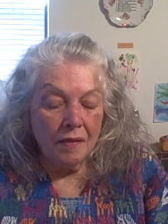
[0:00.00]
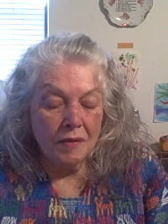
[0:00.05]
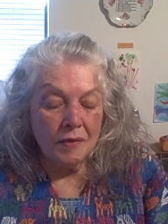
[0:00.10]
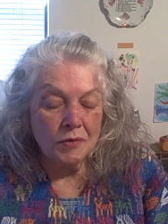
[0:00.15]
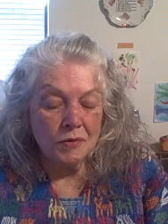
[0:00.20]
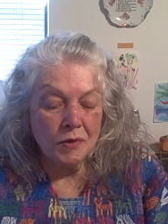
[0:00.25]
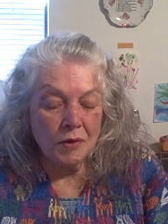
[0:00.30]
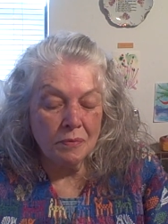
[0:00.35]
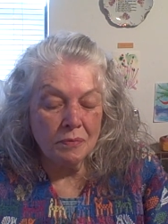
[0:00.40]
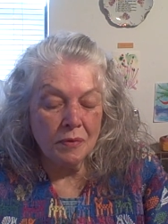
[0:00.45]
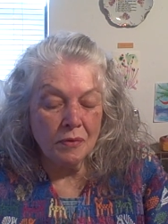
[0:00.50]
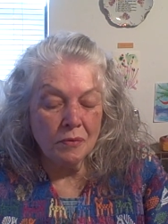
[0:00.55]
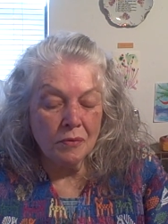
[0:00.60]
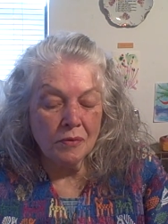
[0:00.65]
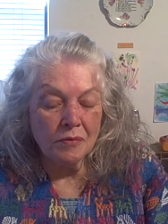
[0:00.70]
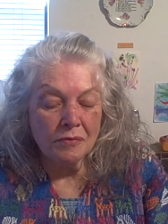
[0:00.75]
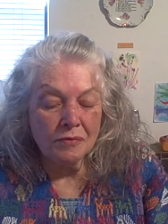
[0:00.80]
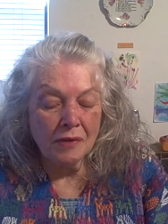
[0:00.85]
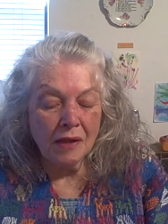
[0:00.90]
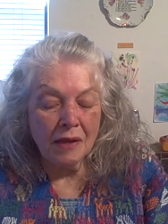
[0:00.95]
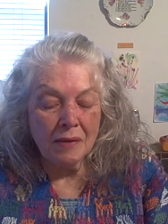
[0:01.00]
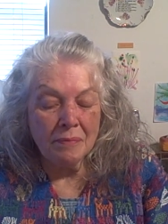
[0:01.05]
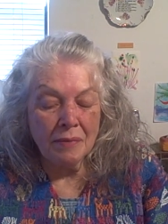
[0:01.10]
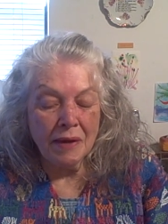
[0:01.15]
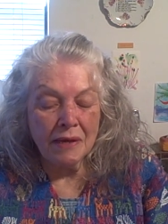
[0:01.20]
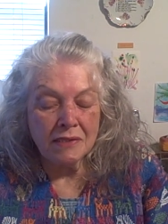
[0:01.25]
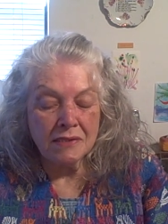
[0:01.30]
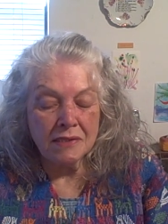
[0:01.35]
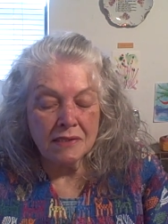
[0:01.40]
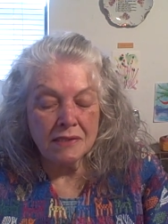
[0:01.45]
The trumpet will fly
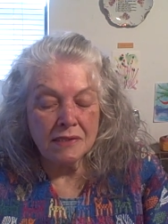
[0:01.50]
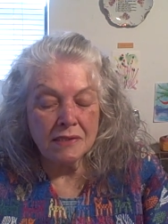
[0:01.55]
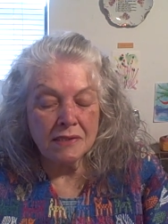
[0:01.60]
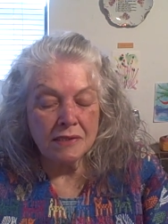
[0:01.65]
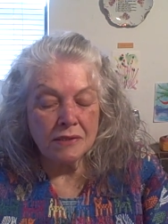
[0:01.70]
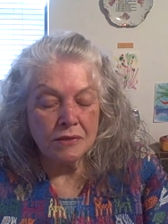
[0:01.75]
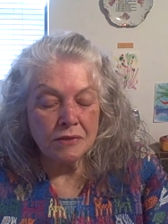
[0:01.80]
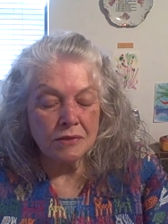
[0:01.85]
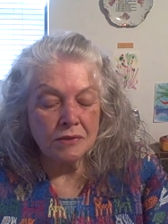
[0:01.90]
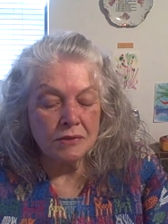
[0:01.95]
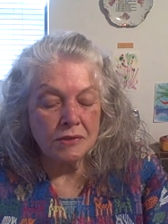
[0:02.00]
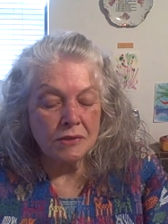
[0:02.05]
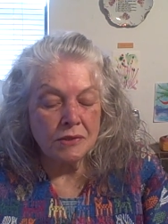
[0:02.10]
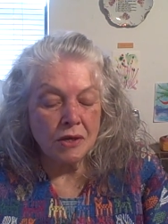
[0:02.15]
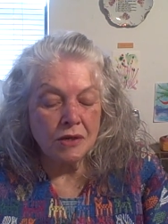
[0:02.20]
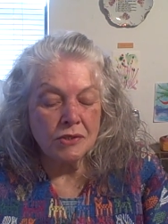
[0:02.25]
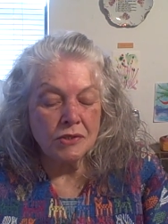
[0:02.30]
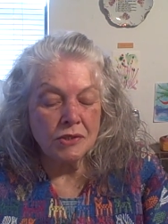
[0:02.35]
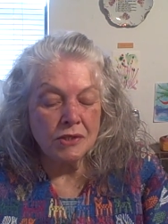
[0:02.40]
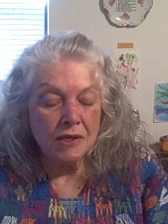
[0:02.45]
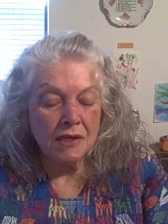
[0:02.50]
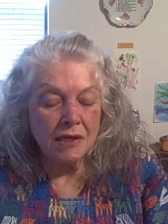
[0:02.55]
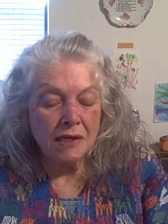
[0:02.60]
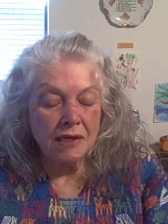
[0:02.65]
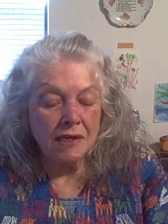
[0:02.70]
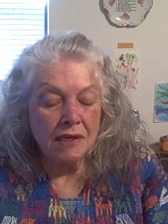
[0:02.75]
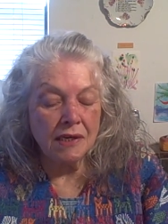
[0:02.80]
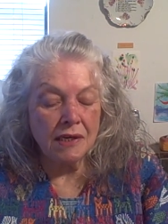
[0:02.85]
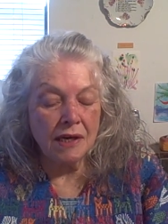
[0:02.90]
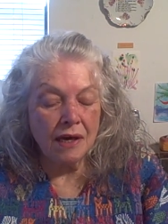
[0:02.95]
past the sitters, dodging
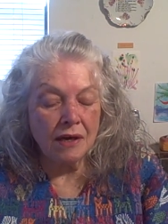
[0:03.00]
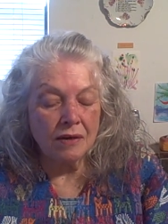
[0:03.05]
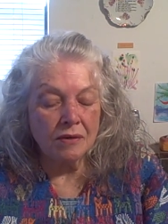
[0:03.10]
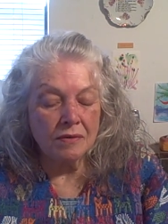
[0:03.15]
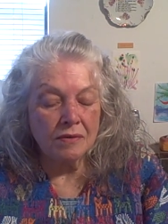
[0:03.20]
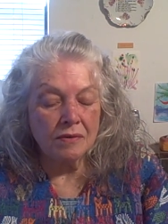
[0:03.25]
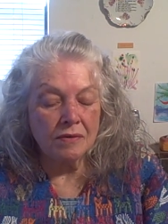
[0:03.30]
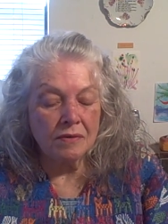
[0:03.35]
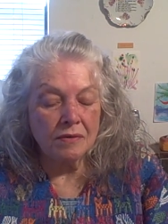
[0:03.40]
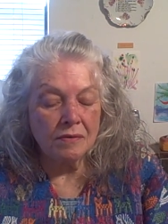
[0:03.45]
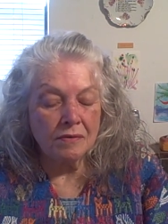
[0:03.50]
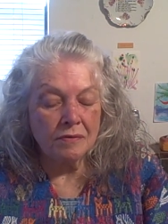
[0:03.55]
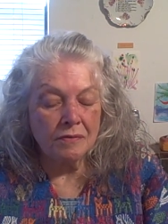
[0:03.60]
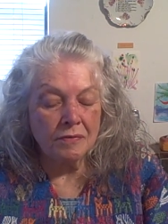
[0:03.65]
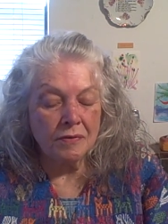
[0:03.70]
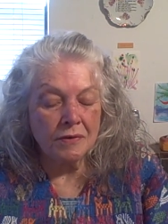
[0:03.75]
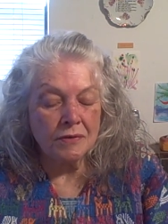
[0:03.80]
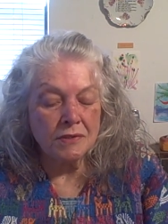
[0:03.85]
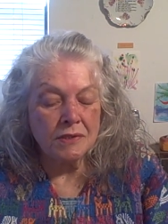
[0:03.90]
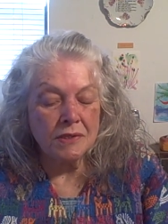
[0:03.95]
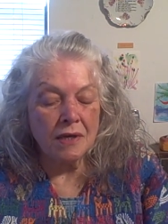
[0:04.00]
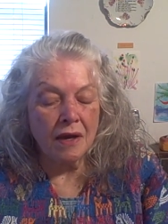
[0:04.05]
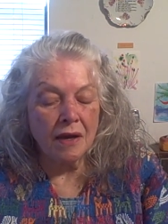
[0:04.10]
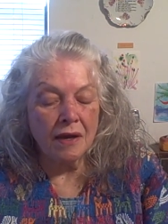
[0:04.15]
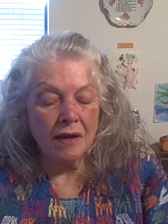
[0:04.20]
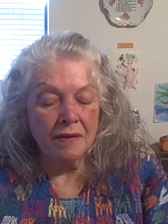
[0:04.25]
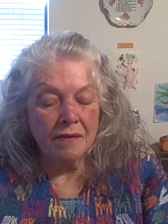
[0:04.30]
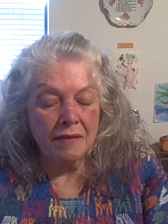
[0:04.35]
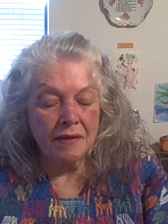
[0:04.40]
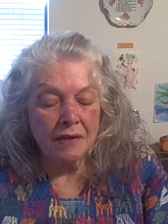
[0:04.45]
in and out, first
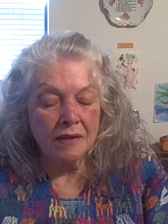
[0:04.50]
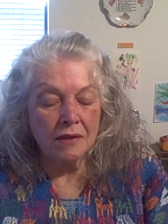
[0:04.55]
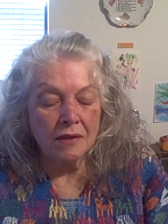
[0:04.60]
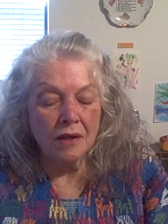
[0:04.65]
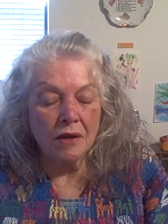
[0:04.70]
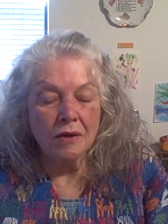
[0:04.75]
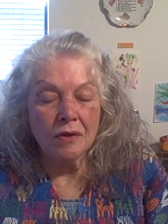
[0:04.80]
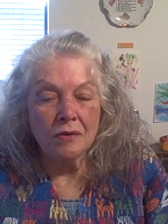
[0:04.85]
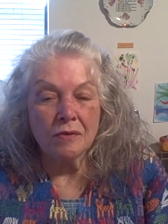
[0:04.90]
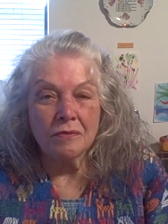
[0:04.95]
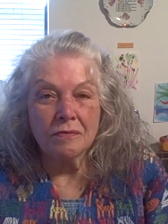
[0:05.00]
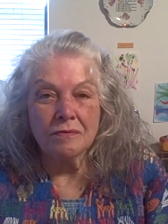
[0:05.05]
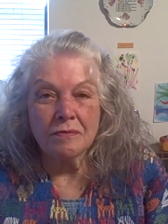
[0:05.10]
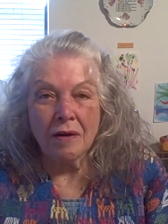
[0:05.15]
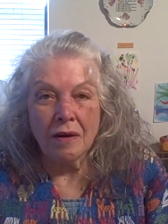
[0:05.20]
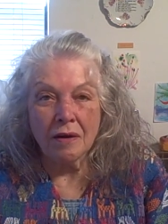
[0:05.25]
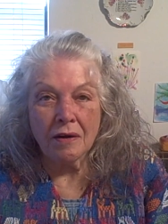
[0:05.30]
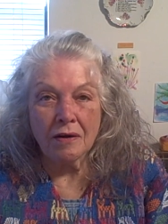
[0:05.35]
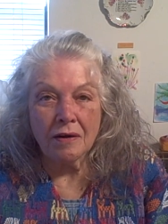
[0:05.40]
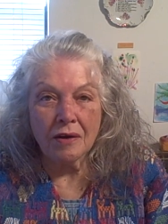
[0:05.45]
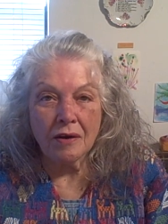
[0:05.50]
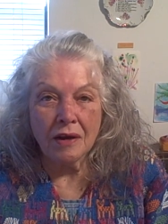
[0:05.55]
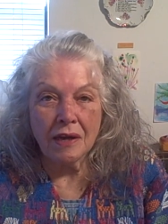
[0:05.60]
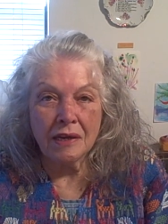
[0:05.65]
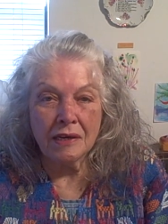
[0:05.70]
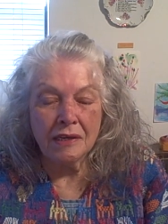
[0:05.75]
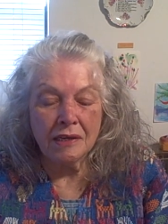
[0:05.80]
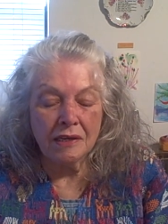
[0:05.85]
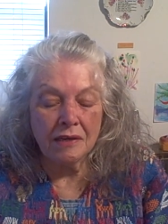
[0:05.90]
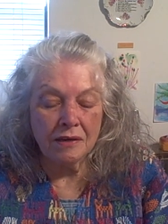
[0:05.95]
high, then low, far,
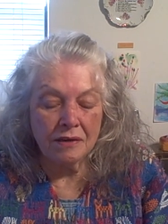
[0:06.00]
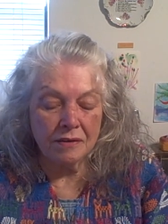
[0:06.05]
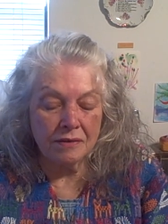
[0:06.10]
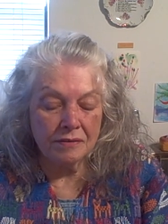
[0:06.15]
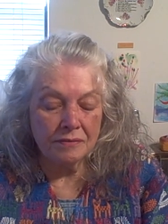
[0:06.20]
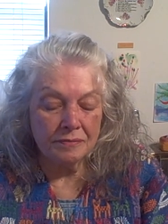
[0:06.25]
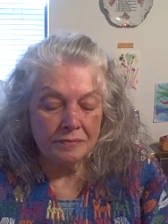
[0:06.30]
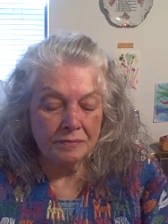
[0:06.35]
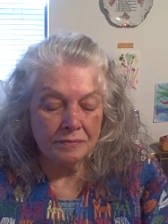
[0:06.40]
and near.